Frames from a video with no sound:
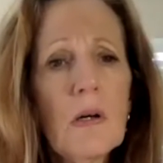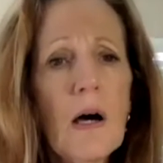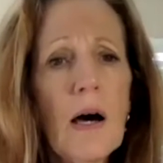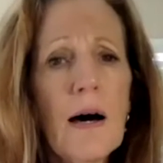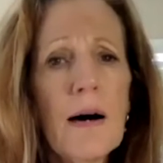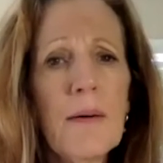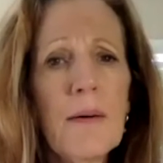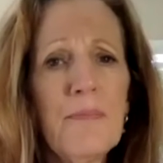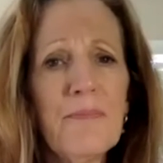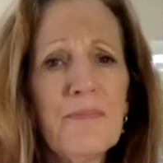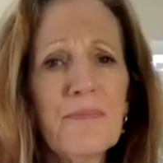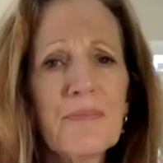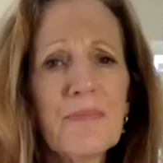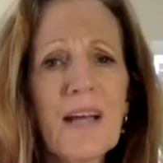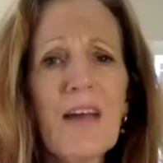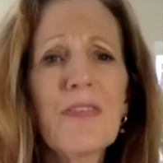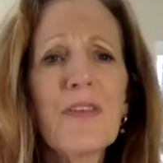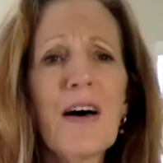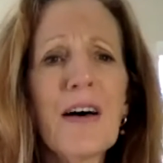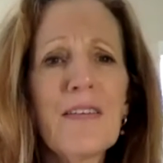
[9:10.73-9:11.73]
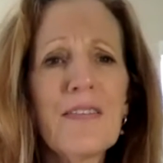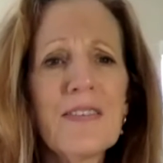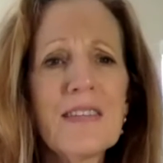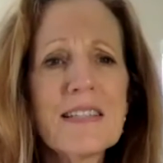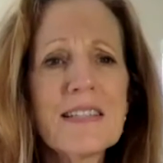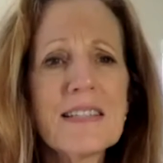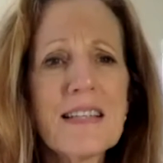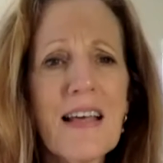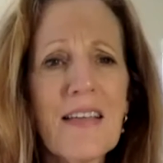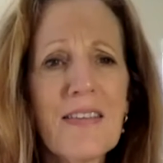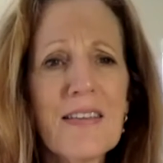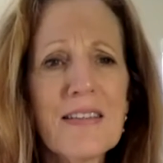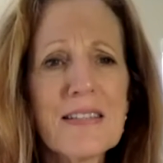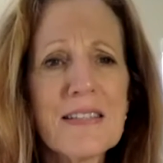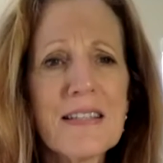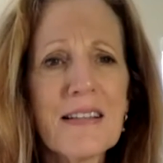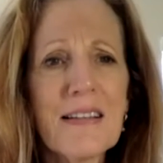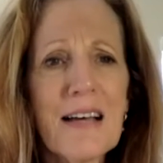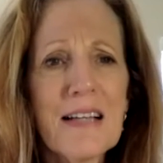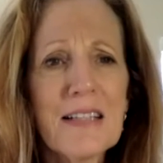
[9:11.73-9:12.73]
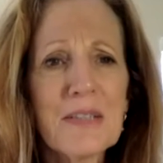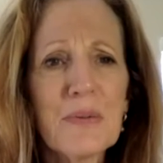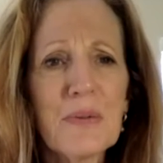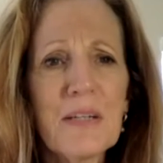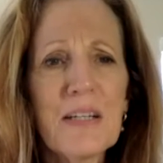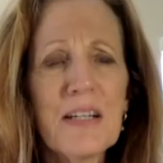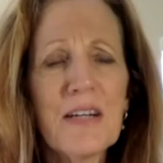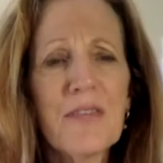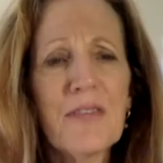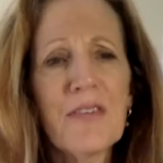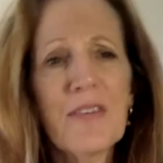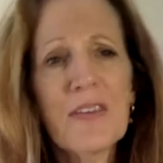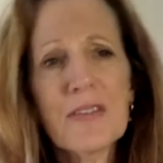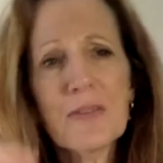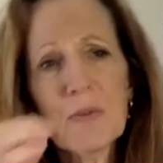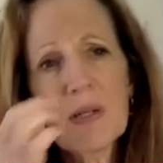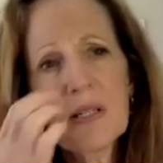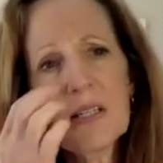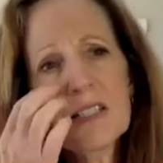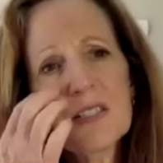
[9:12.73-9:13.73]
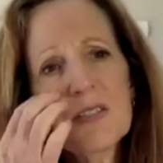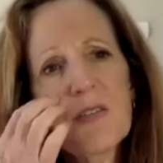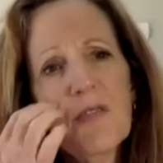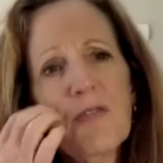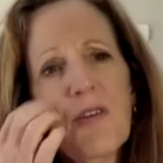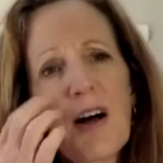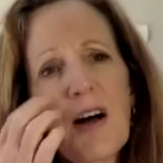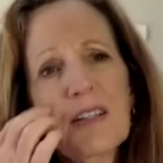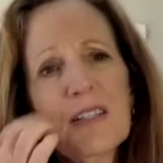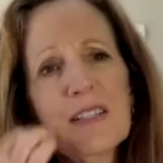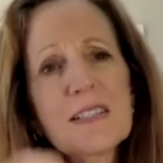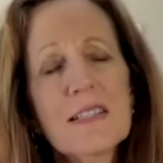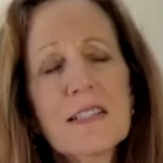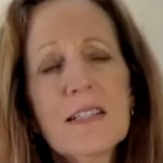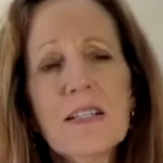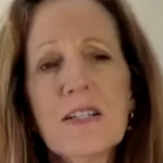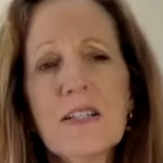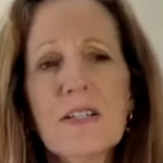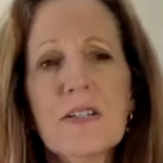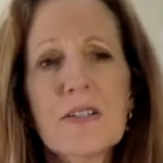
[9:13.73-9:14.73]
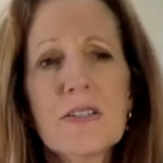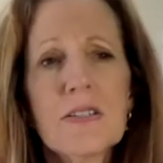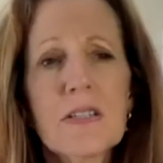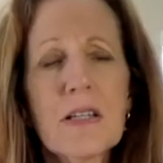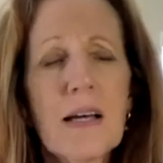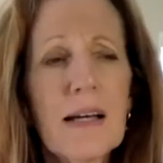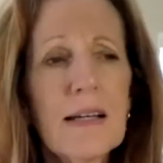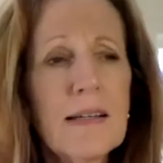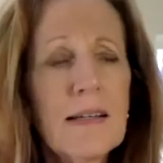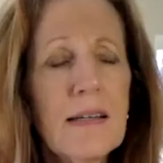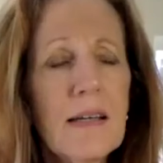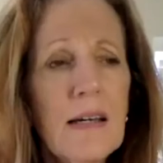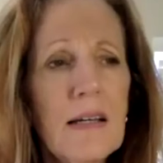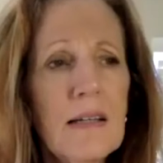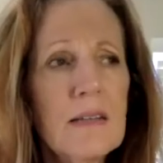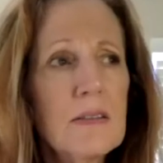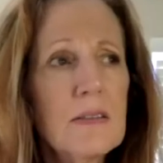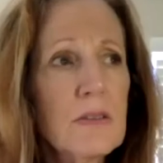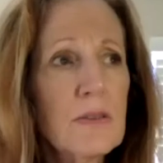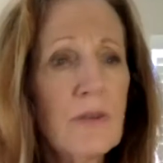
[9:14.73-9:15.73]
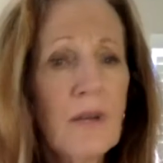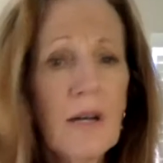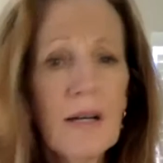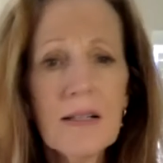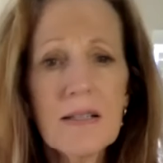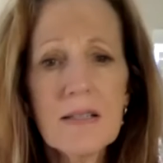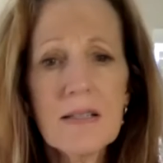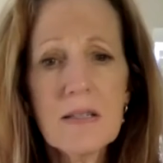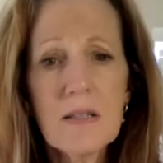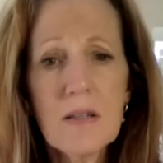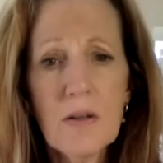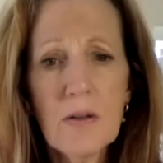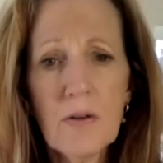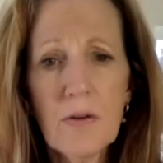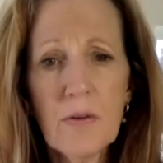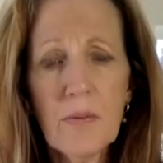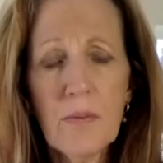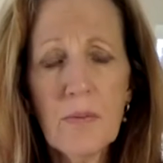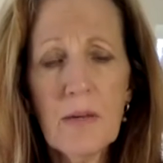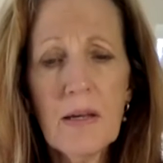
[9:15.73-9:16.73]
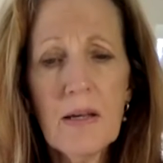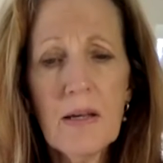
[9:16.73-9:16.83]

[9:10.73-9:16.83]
I thought this, and this is the last one here for this one, is volunteers. Again, do not assume